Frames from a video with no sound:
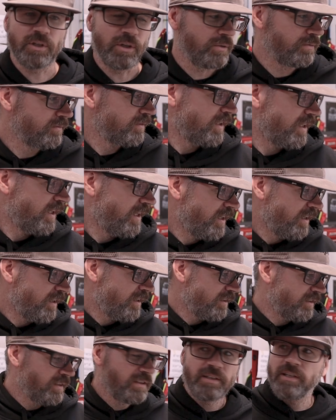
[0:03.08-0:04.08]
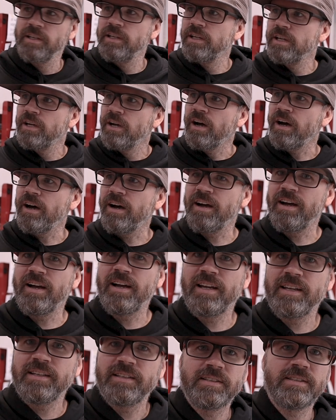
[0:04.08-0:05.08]
Cool. Hi.
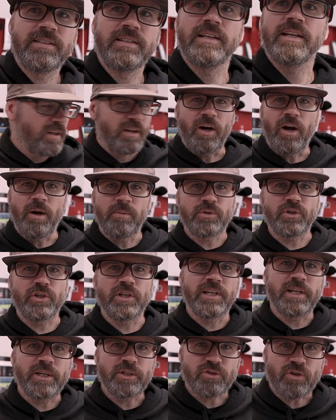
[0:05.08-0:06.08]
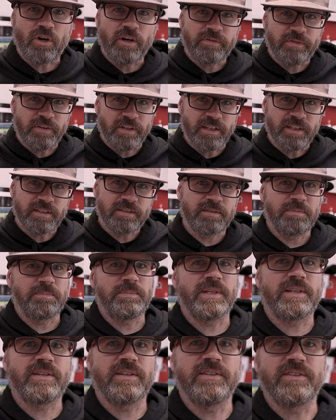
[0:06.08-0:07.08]
Hi. I'm doing an intro for this
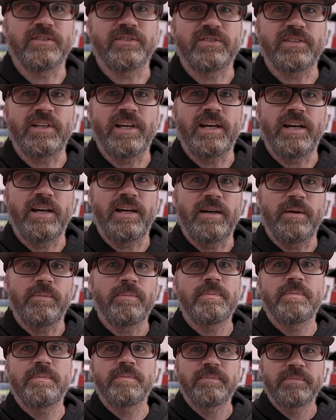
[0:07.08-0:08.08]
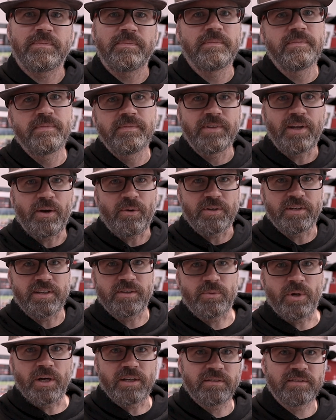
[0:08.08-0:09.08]
because no one did
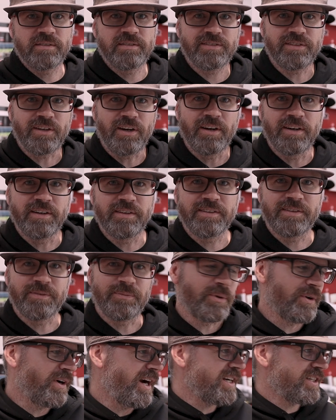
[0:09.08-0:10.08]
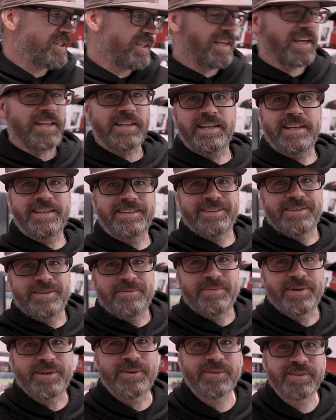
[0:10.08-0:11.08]
one. So we're actually at the end of the
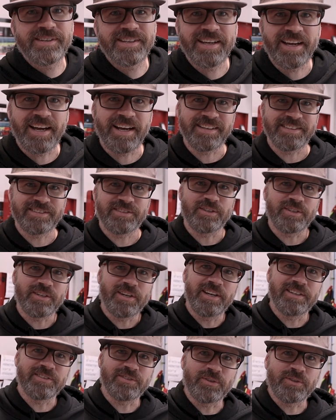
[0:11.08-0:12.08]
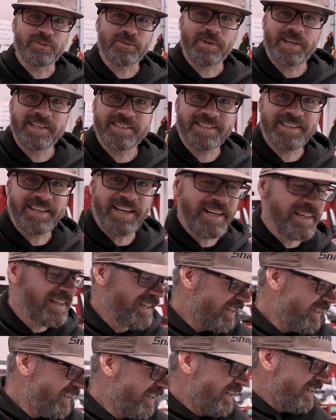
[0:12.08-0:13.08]
build. Cert guy's on his way today.
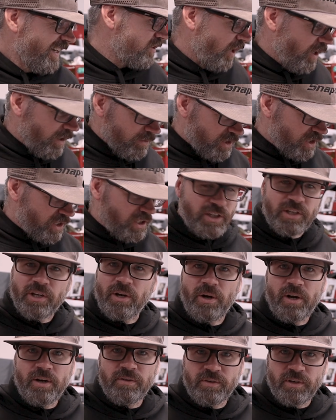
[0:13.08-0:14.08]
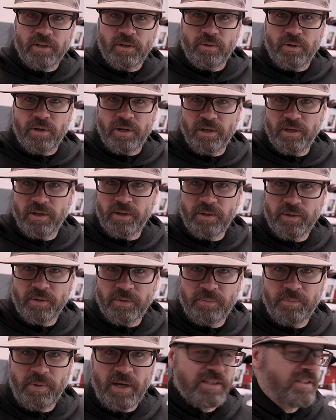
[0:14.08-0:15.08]
So I'm just going to go over
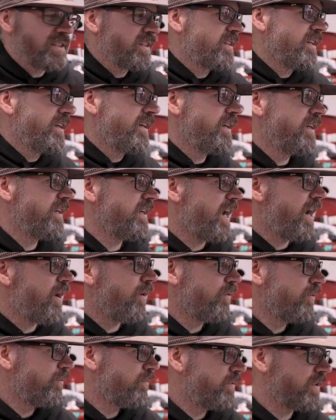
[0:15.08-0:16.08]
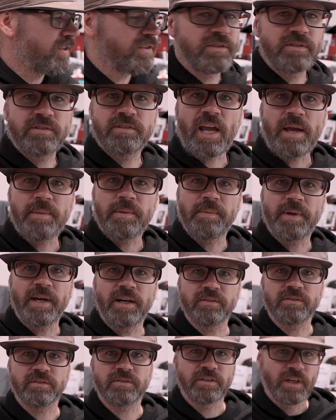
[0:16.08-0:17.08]
basically how this came
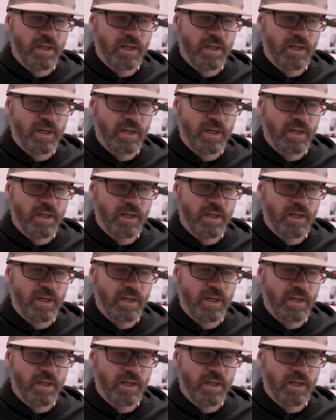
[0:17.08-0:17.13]
about.